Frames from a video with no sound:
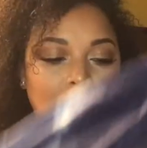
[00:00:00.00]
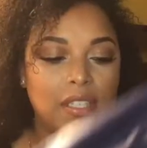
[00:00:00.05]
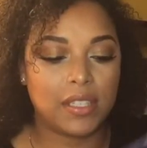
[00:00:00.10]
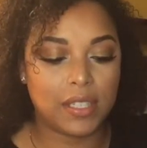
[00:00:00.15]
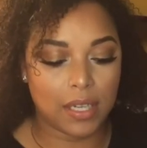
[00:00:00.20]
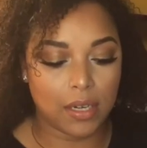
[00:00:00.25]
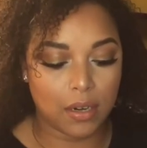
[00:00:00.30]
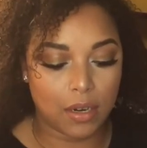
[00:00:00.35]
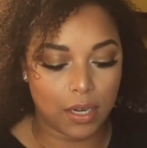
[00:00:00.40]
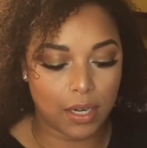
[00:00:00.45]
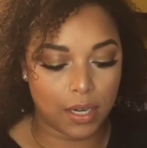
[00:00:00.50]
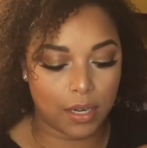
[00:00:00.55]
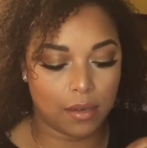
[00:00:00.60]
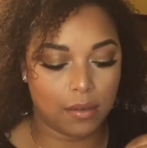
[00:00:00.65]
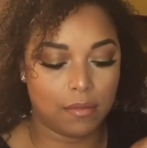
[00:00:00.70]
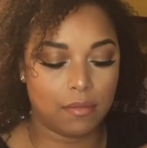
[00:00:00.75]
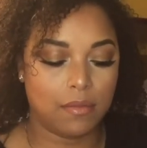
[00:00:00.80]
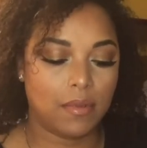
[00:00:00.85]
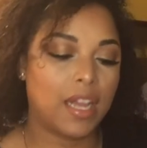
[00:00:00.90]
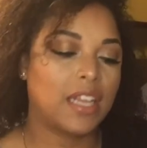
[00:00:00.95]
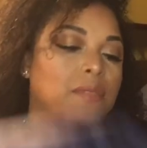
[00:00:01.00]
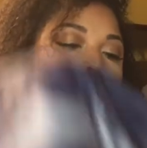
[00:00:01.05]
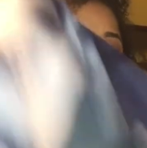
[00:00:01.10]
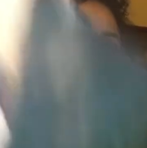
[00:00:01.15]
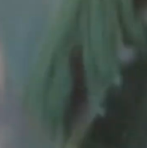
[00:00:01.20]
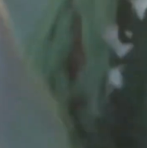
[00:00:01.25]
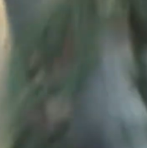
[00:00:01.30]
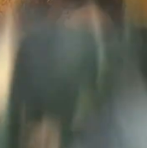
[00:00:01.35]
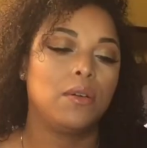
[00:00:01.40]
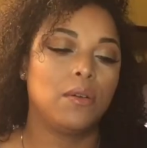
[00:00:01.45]
to sit on it. That's
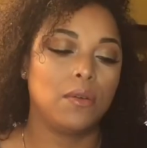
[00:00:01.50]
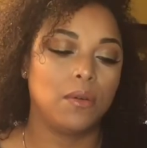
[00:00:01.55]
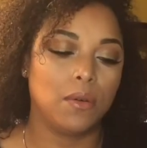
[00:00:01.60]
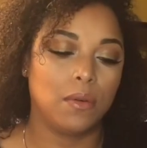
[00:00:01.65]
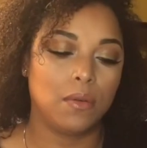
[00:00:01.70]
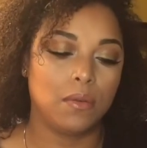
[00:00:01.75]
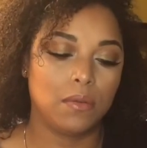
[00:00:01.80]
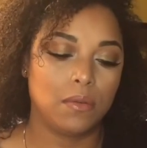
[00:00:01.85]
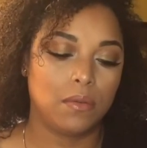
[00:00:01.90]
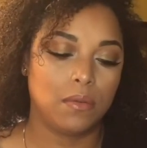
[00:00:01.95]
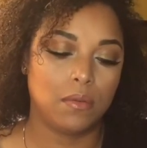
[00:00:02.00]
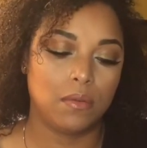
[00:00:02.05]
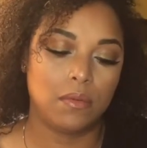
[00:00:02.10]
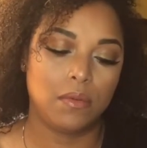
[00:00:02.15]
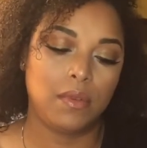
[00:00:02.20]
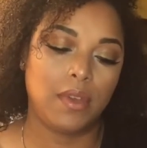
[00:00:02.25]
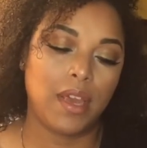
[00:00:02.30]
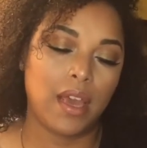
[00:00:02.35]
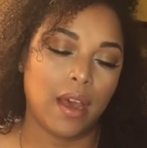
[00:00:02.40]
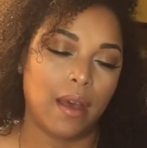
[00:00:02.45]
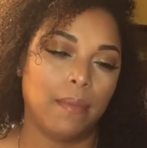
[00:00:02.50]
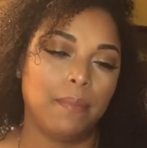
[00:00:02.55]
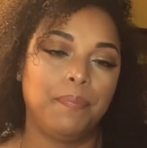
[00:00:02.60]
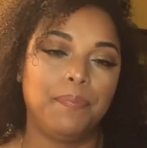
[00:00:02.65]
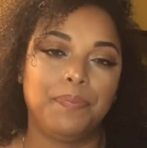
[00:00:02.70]
pretty cool. Yeah